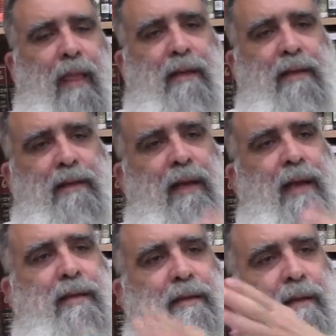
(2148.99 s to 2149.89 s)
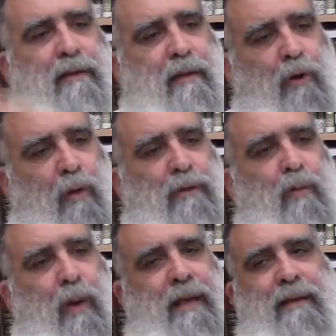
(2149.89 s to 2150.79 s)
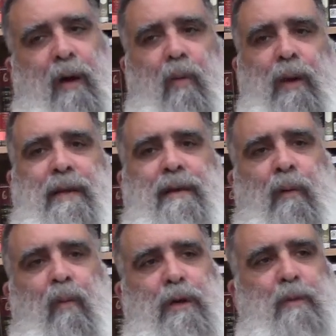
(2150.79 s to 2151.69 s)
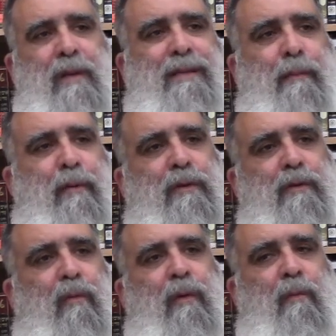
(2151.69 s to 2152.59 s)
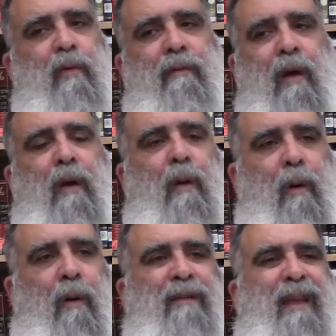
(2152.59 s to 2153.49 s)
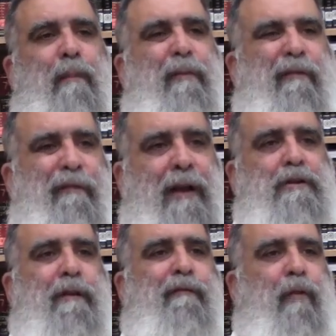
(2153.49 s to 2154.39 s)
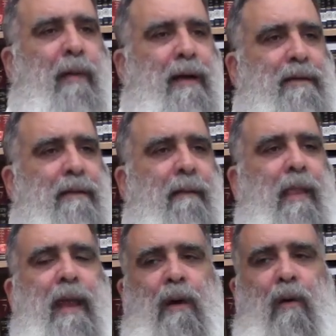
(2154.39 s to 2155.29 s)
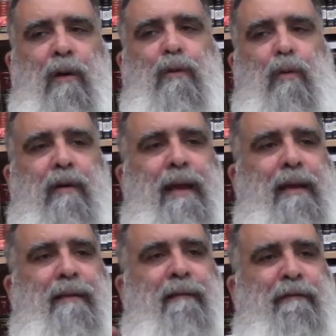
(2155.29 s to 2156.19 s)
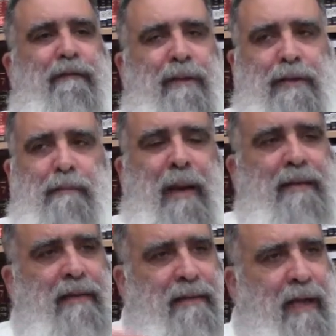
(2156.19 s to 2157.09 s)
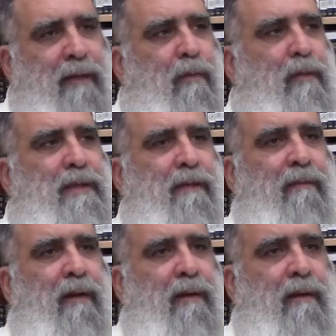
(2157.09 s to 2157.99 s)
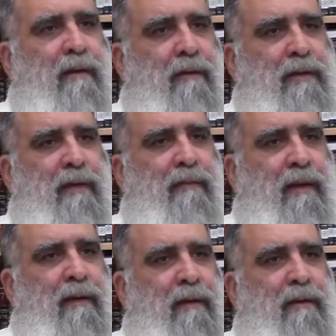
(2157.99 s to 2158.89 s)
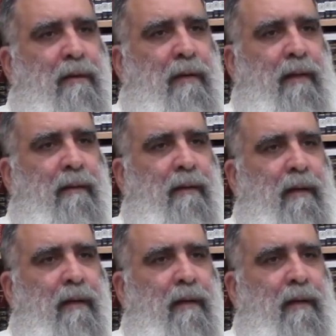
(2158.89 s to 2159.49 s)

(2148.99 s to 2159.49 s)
This is this, those weeks are weeks in which we're supposed to remove all the imperfection from us in order to create the the space inside to receive the to receive the, the Torah.